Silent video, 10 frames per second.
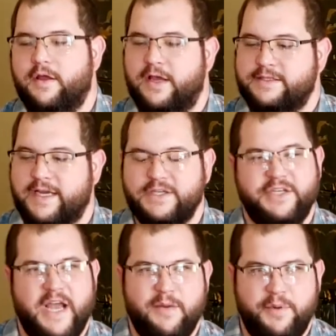It's like a
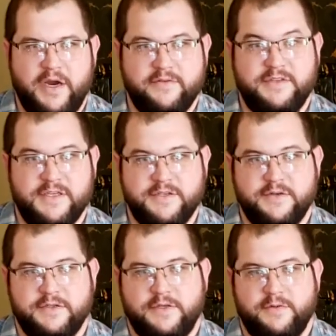giant pair of
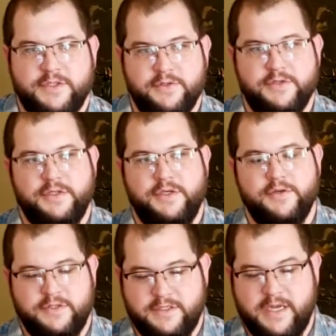scissors, and what you would
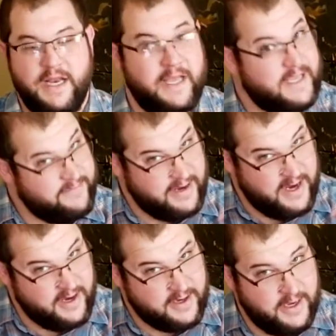use is kind of like giving a
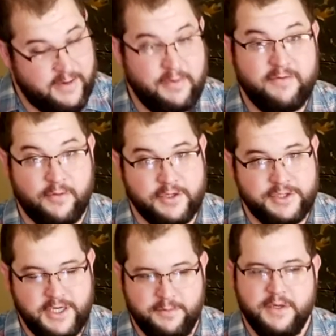haircut, but for a
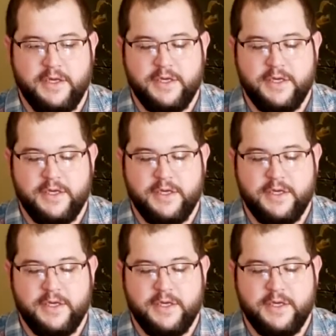sheep.